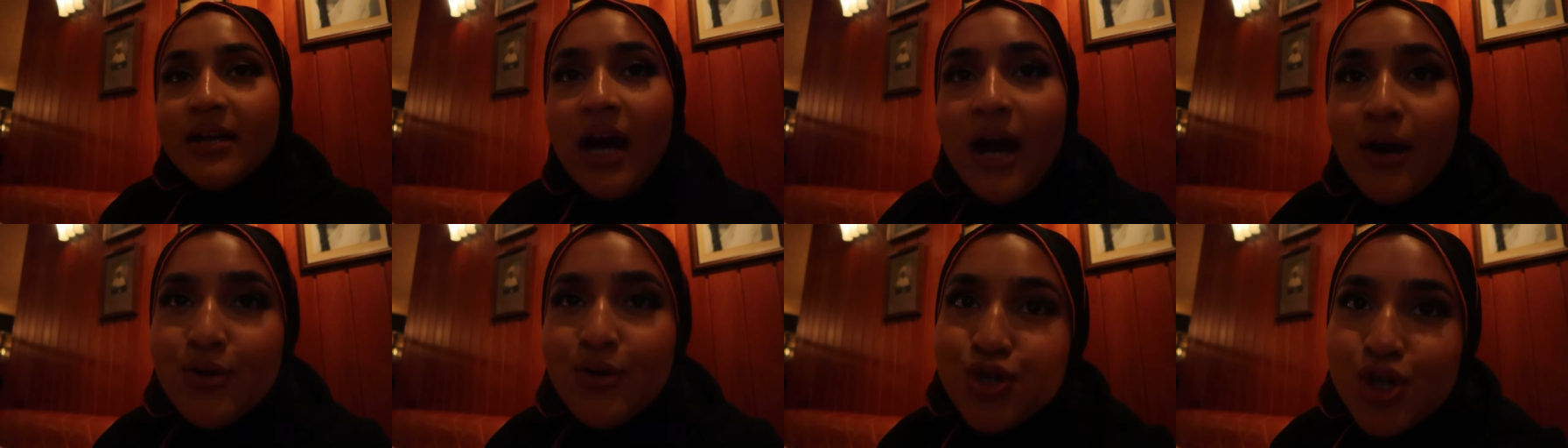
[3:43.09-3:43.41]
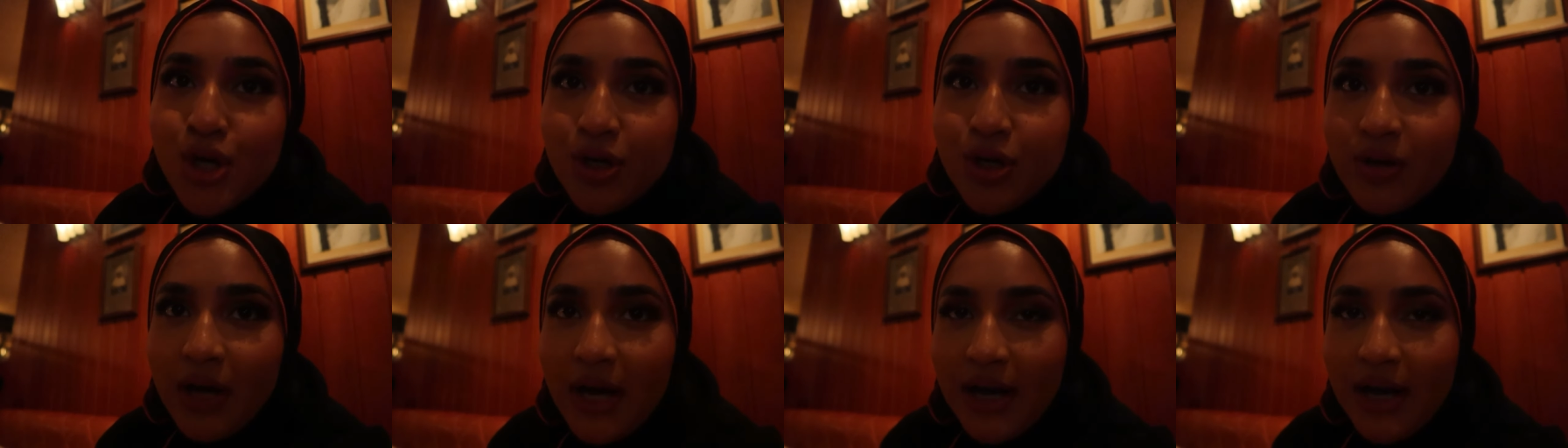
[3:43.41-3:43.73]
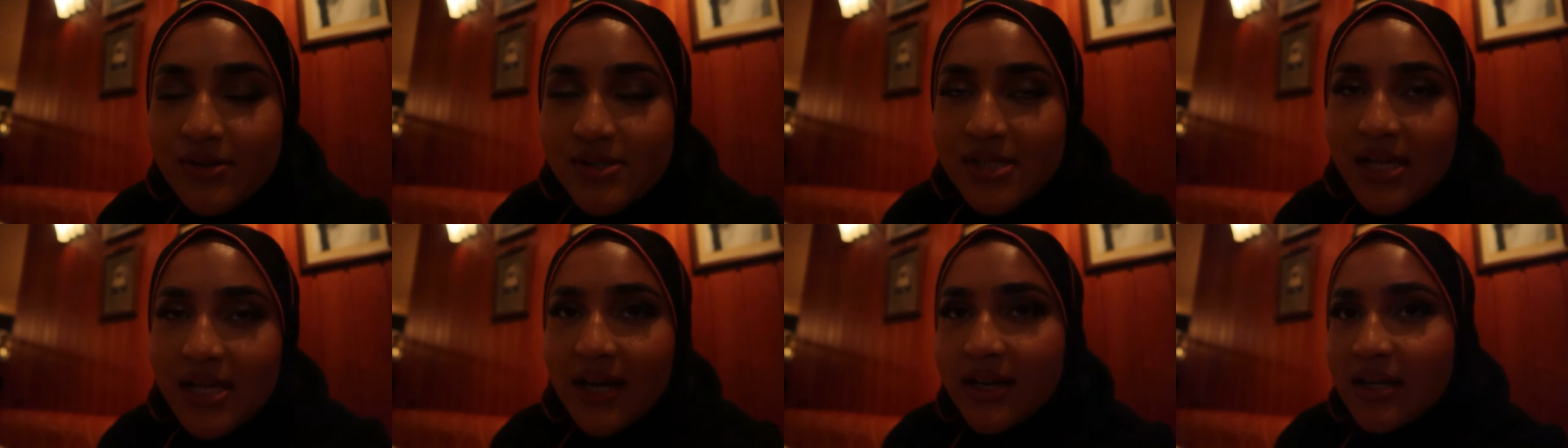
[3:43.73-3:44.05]
I'll show you
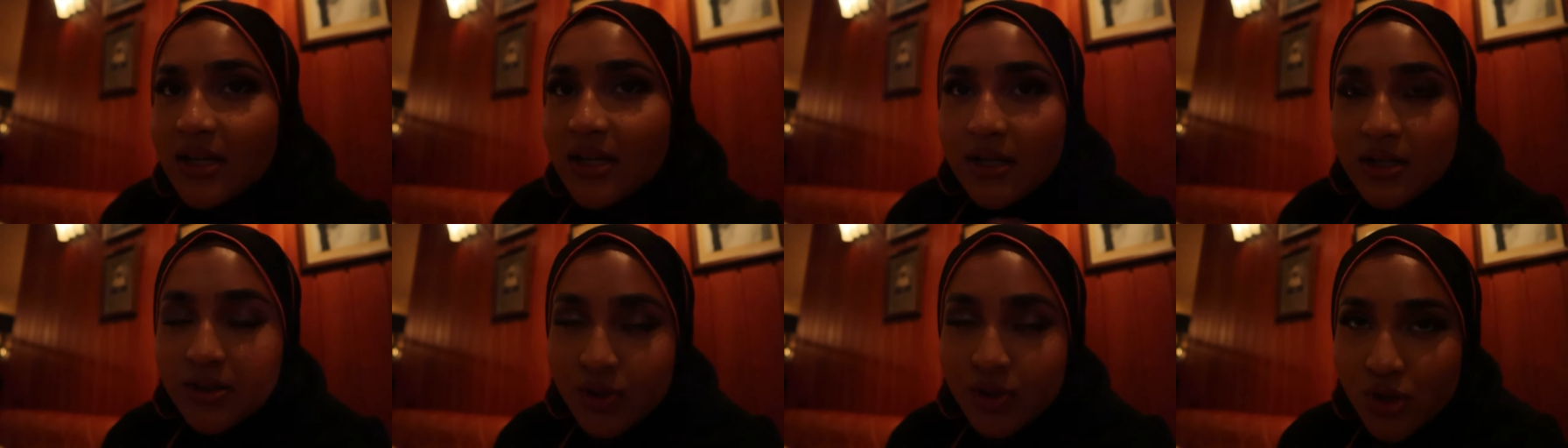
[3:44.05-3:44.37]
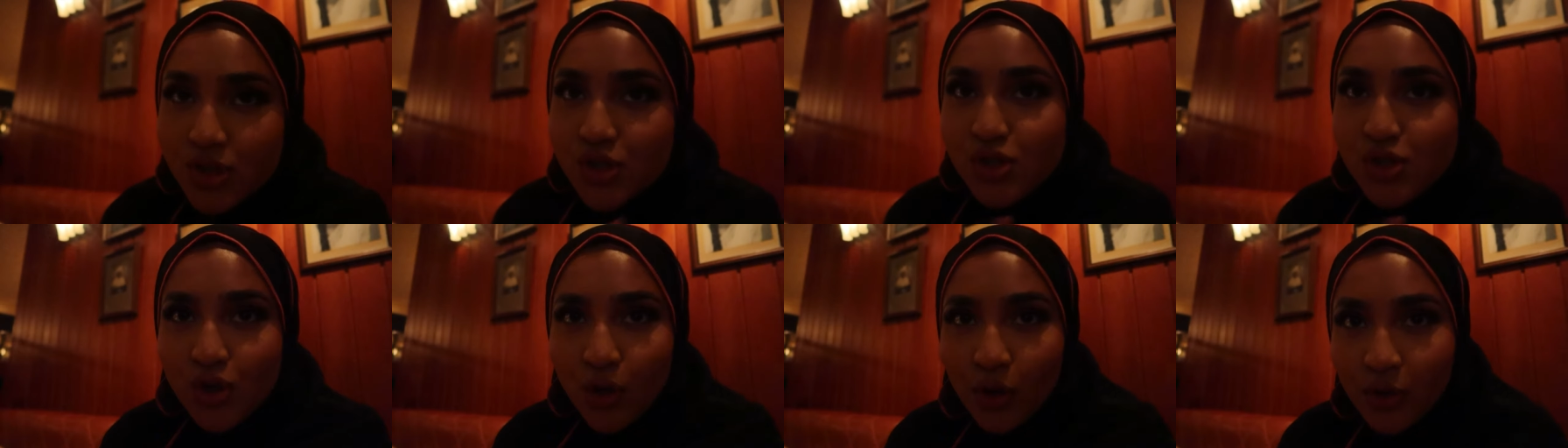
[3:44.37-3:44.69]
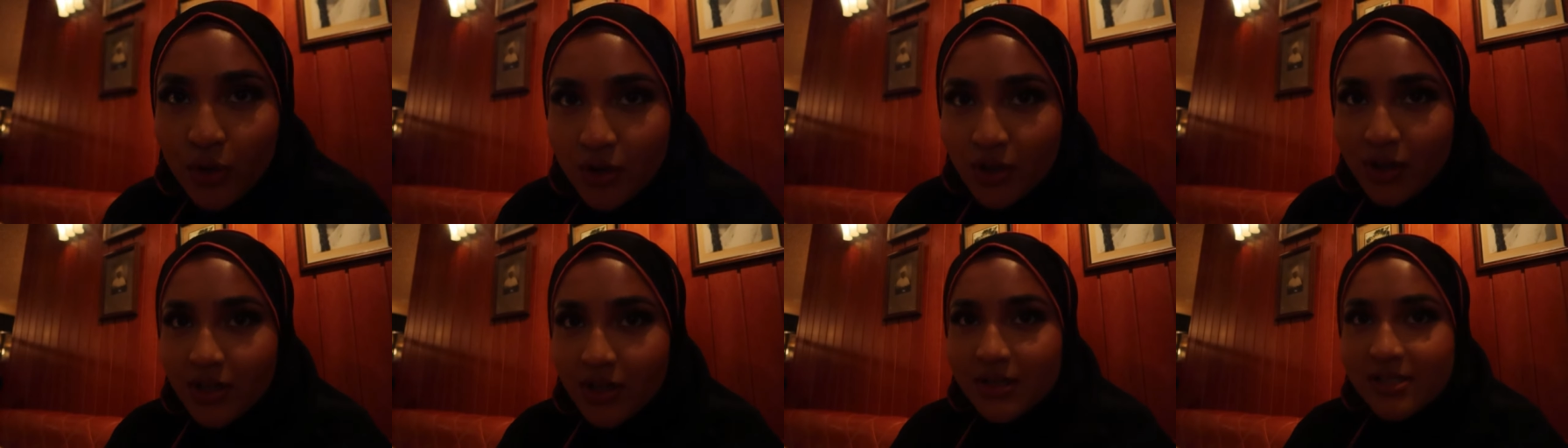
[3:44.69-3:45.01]
outside, it looks so
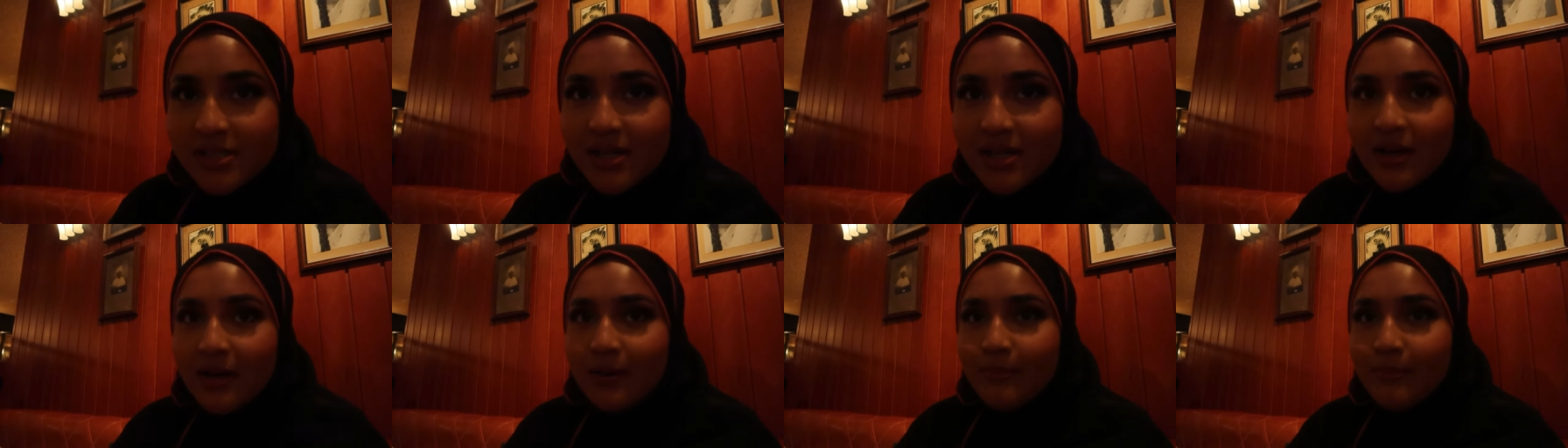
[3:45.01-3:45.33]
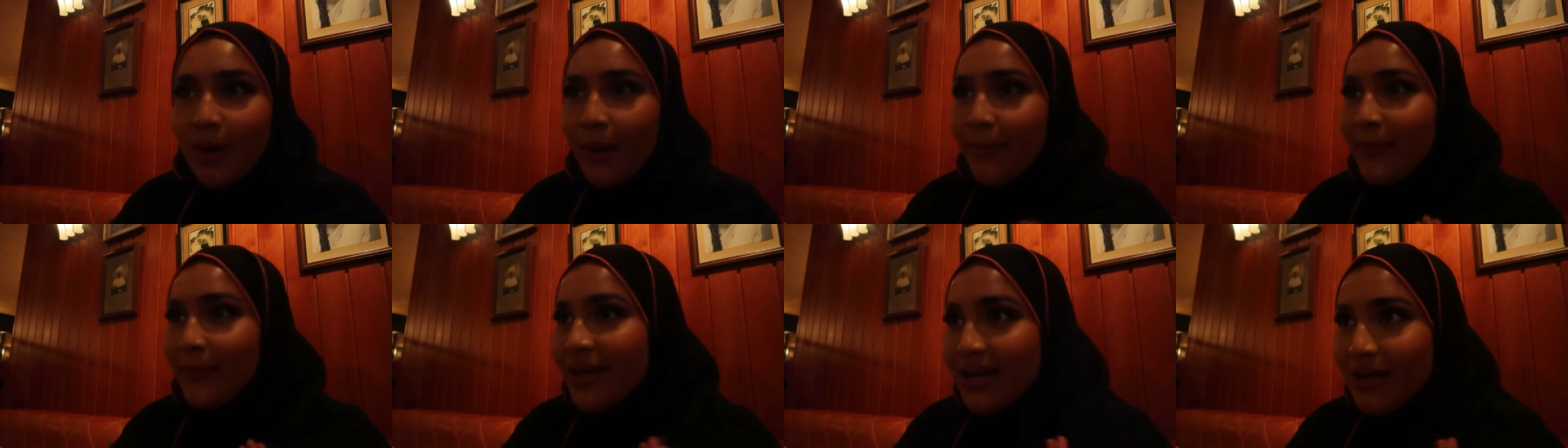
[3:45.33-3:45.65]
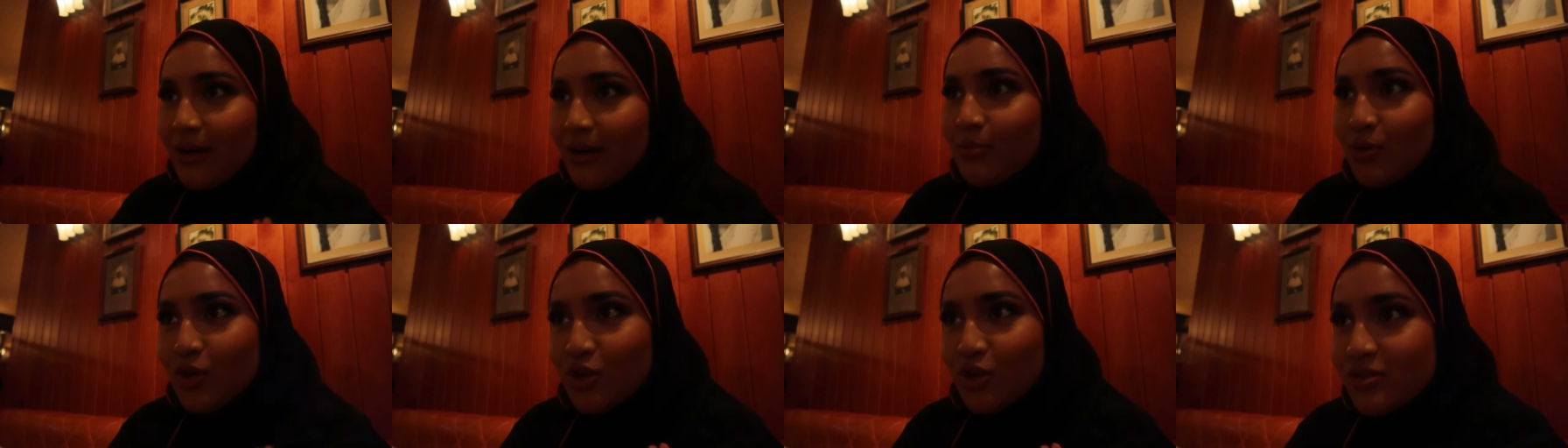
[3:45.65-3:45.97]
good. My
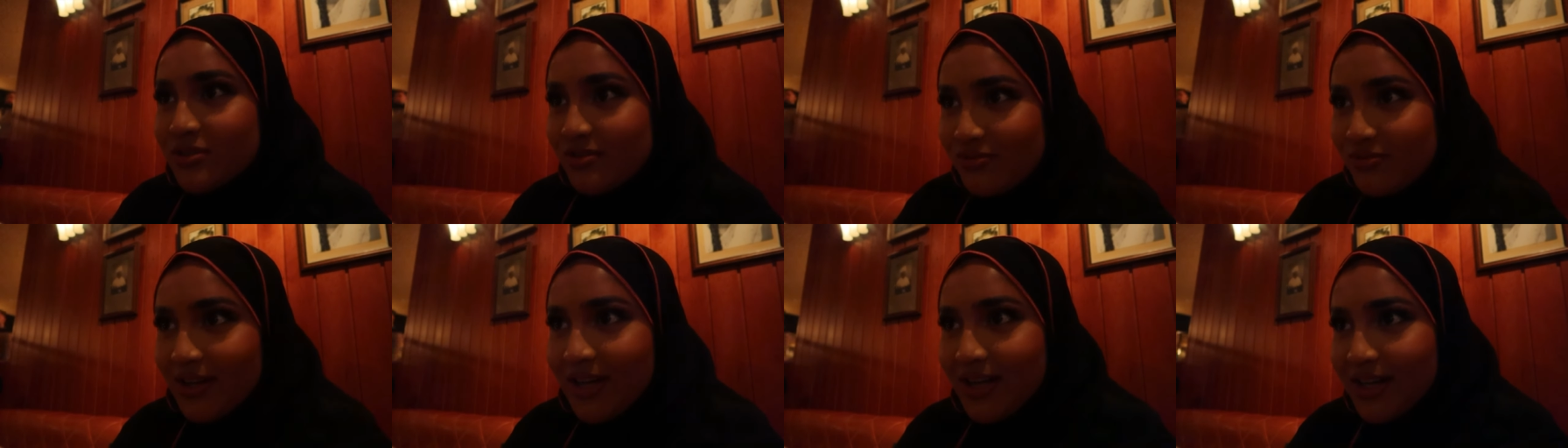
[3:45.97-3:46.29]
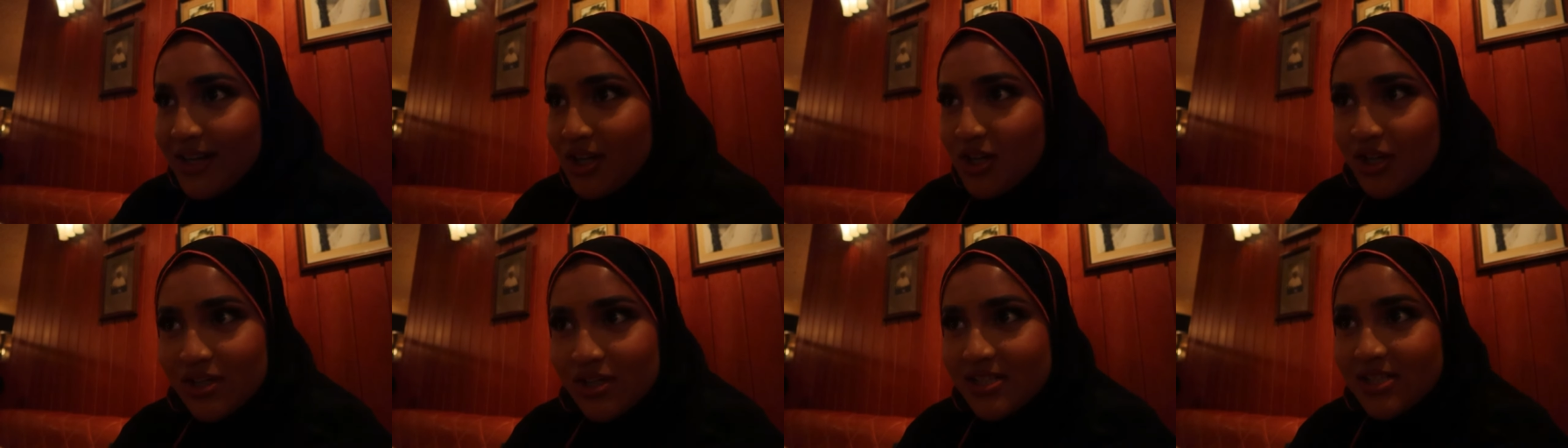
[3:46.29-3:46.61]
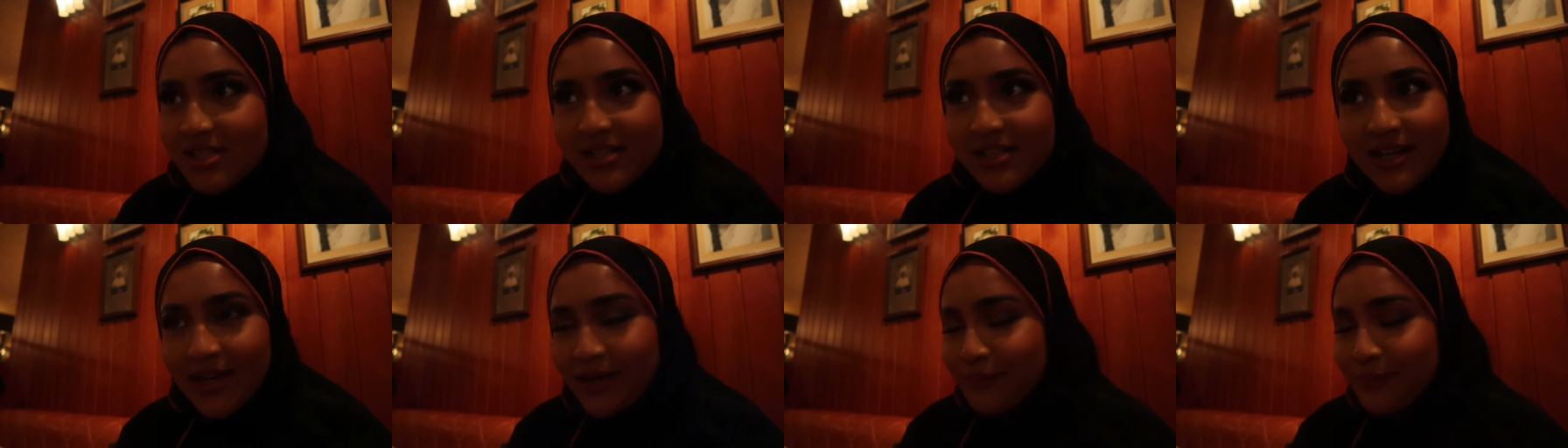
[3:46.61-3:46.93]
makeup looks really good
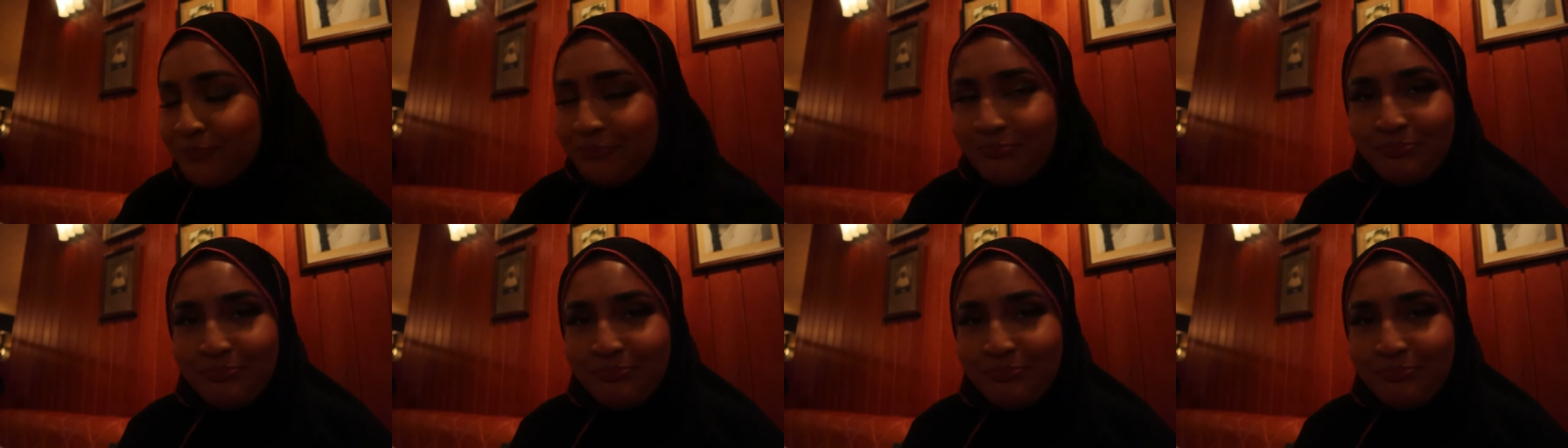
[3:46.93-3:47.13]
today.